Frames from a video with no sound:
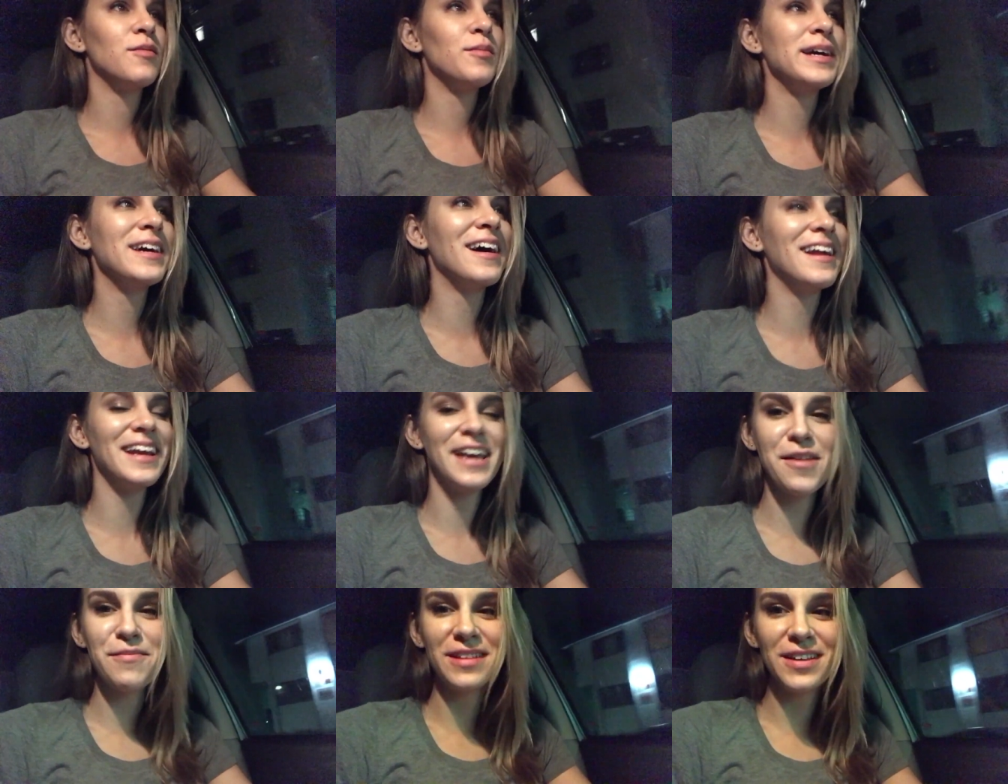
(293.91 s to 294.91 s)
my god, I
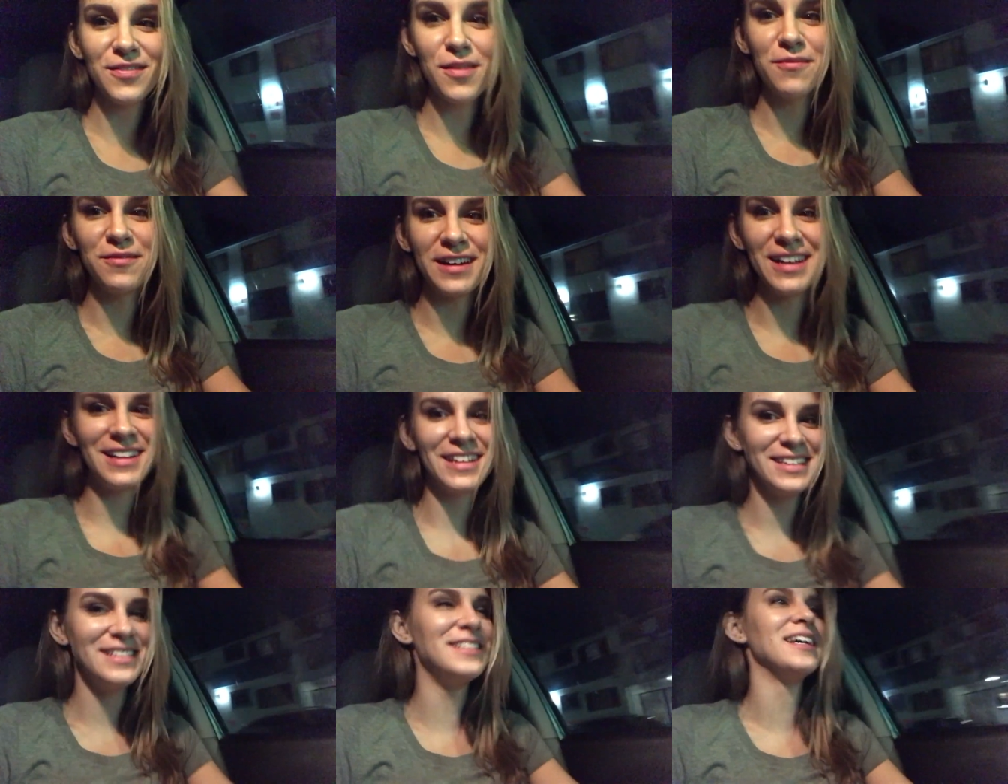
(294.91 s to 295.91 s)
can't believe I'm
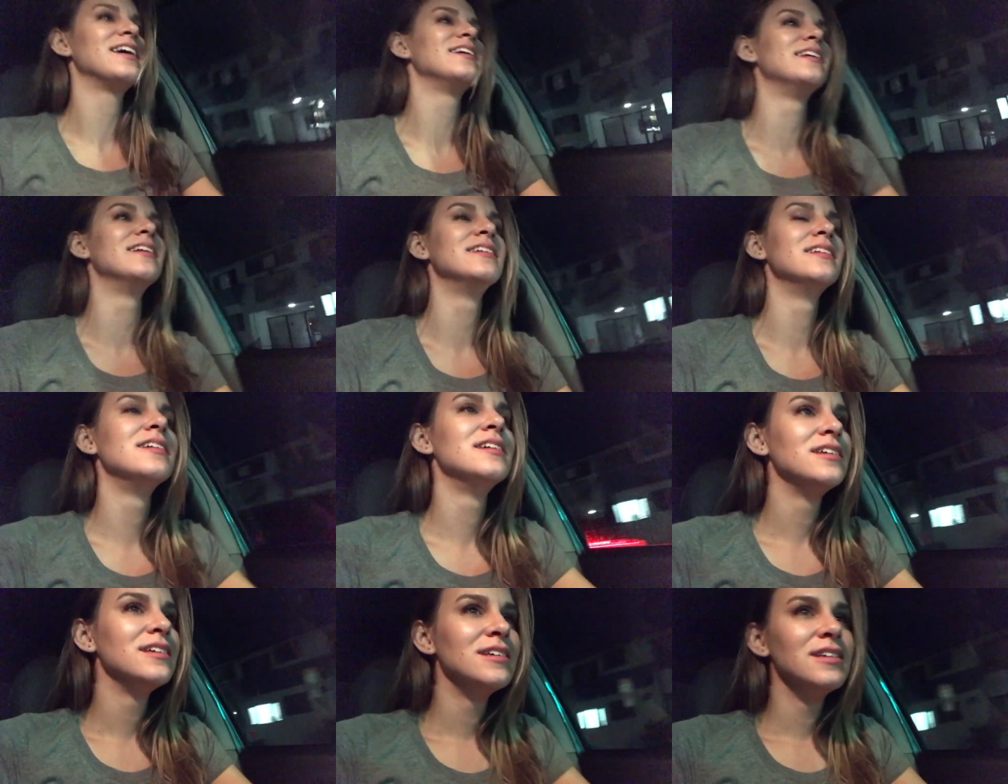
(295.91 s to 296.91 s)
finally done
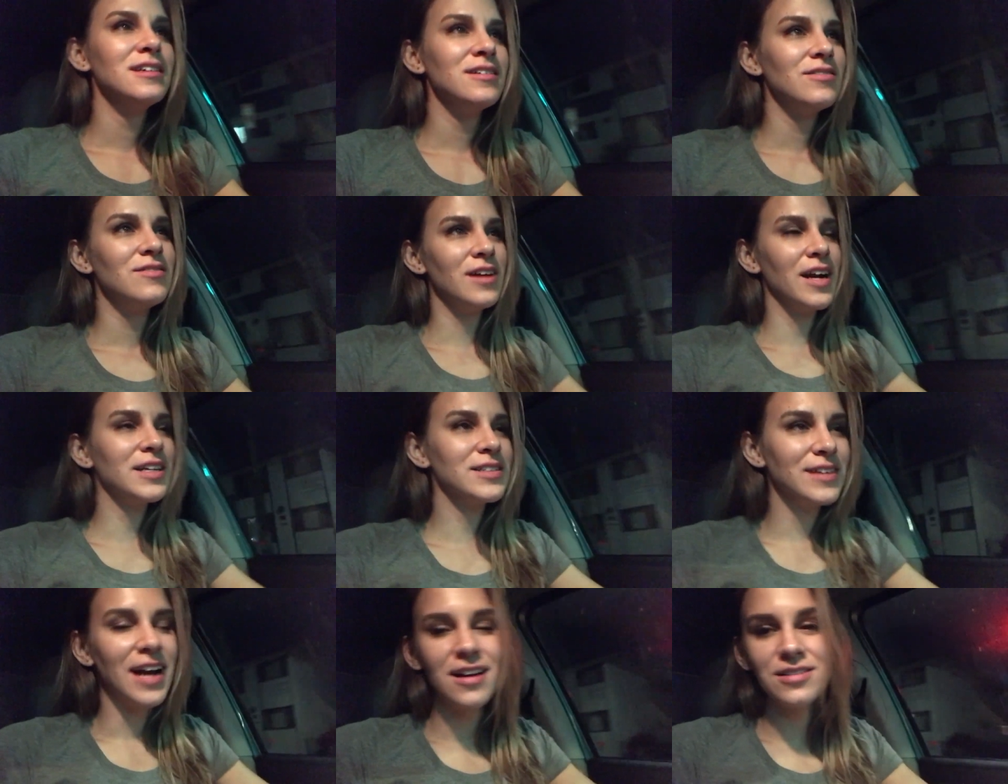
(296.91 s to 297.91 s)
running
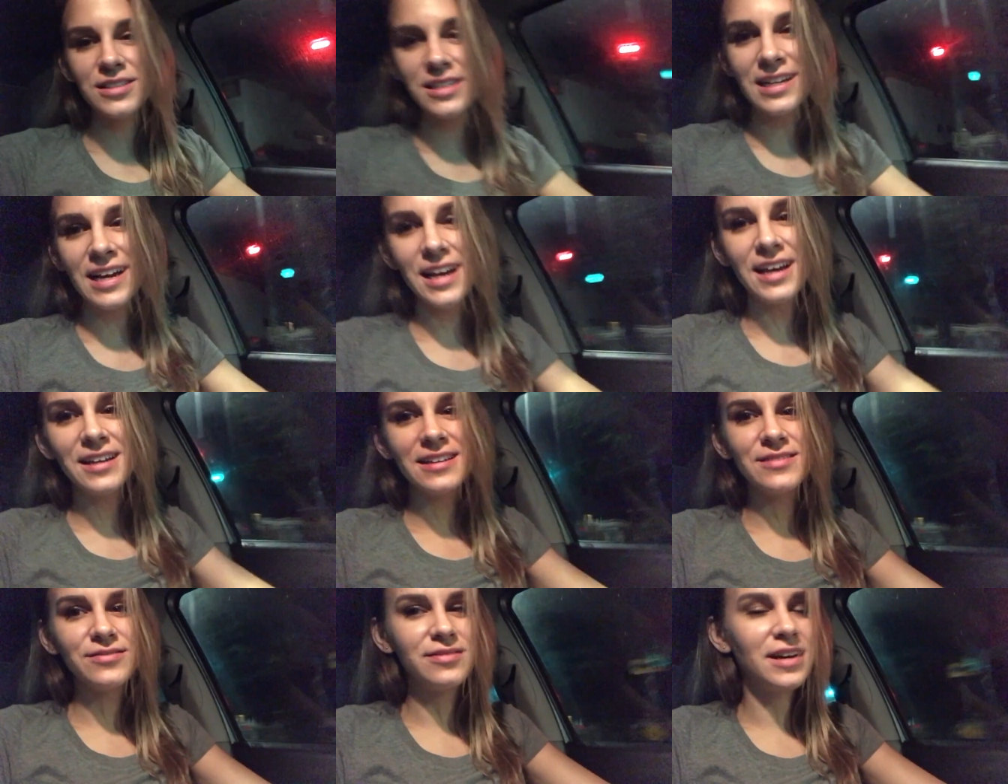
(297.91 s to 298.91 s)
around today.
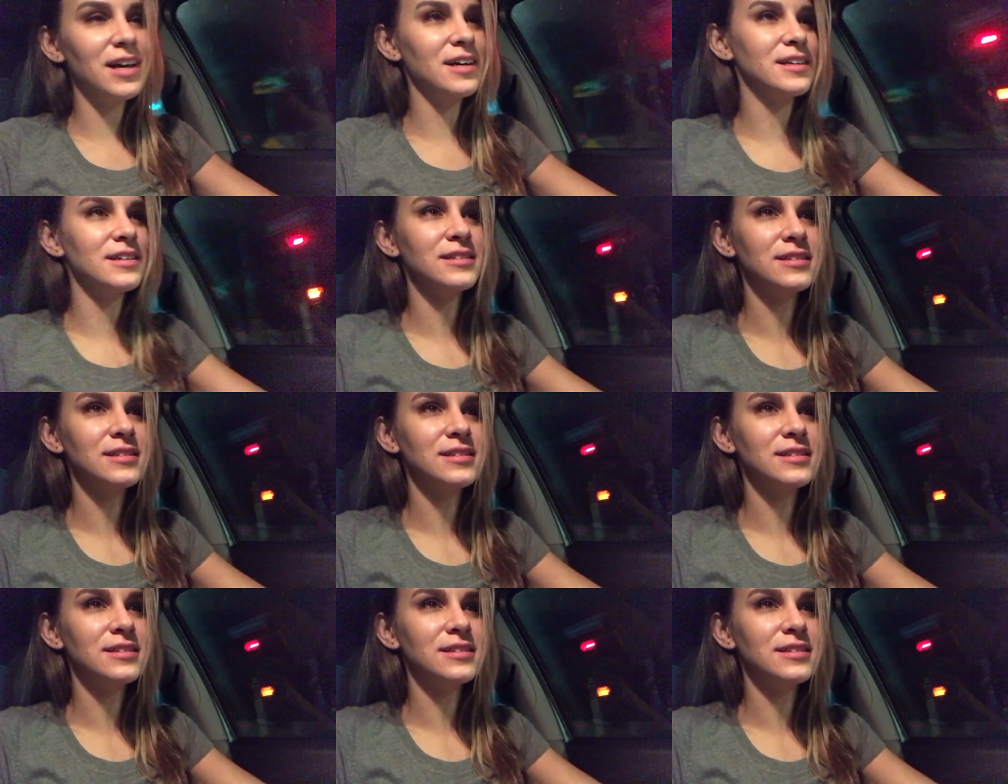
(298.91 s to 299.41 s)
Fuck.